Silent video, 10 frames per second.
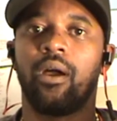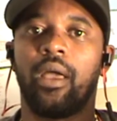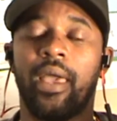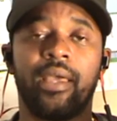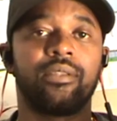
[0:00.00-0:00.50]

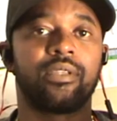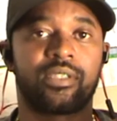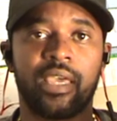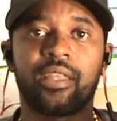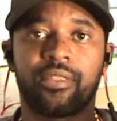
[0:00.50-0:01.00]
And the
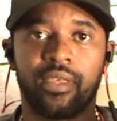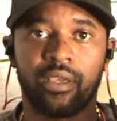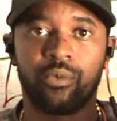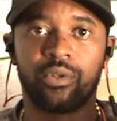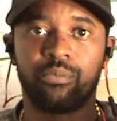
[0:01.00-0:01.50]
second
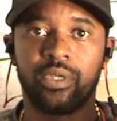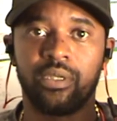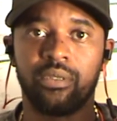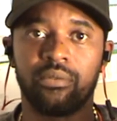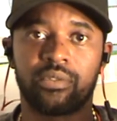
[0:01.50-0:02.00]
thing would
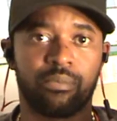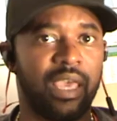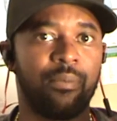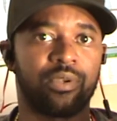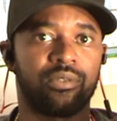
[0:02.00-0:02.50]
be some
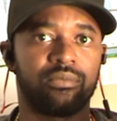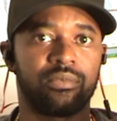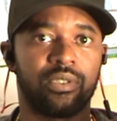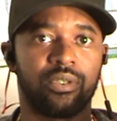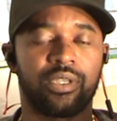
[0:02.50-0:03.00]
capital.
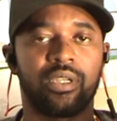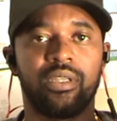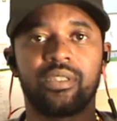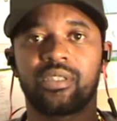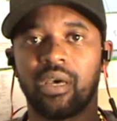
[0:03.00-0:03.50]
You're going to
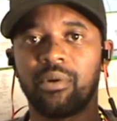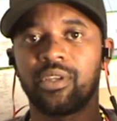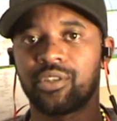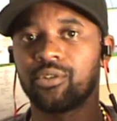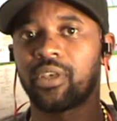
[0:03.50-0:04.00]
need some
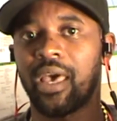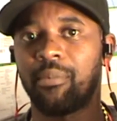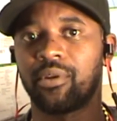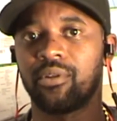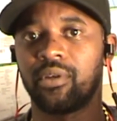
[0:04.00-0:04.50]
initial
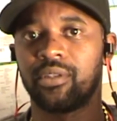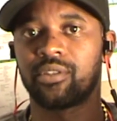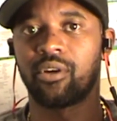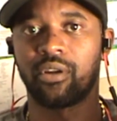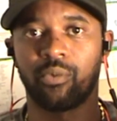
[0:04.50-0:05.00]
capital in
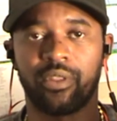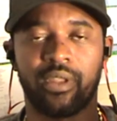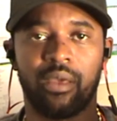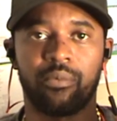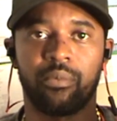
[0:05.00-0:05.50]
starting, whether
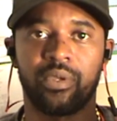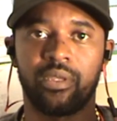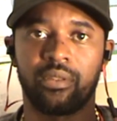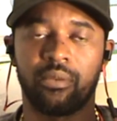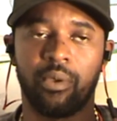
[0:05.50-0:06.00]

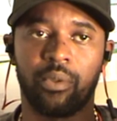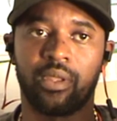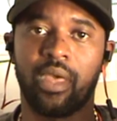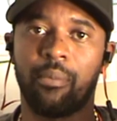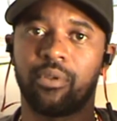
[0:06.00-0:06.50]
the
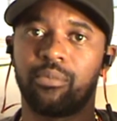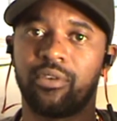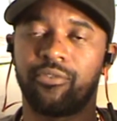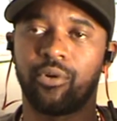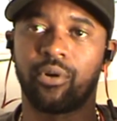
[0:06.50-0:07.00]
capital be
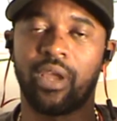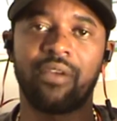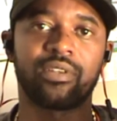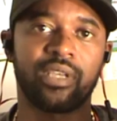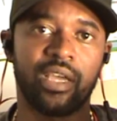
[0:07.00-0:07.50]
for
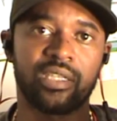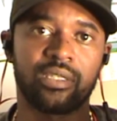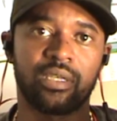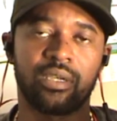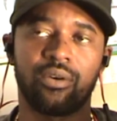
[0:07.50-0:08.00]

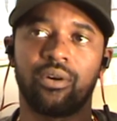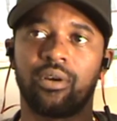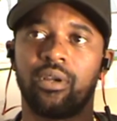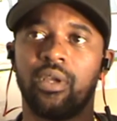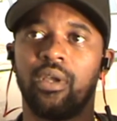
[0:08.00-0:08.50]
advertising or